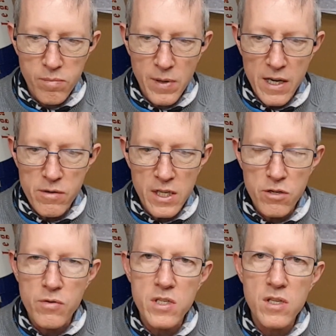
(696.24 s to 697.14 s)

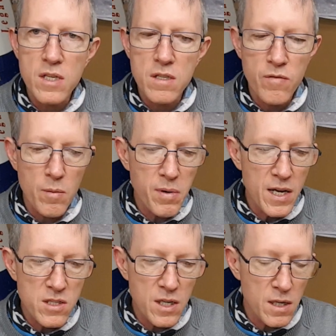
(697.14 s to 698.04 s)
characteristics of the
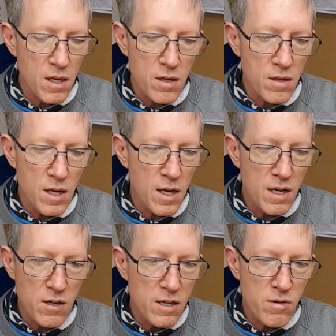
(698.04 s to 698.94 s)
plastic? That
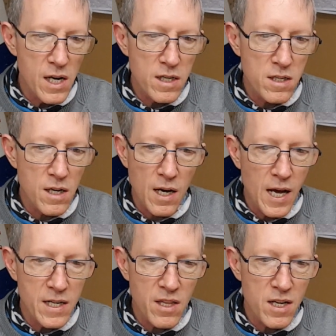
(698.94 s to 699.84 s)
I really didn't
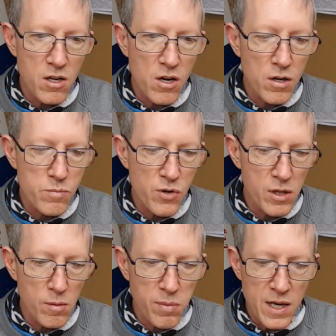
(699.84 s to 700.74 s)
like that hard
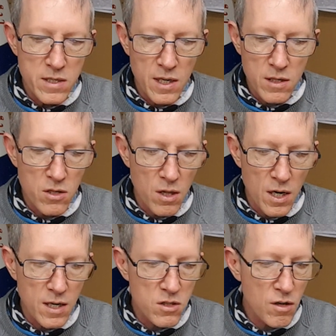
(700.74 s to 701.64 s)
brittle plastic. So the
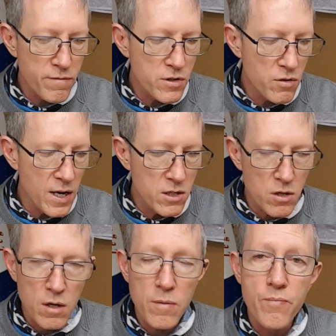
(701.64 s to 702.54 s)
nice soft grays
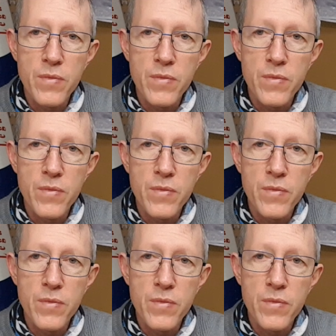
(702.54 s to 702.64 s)
are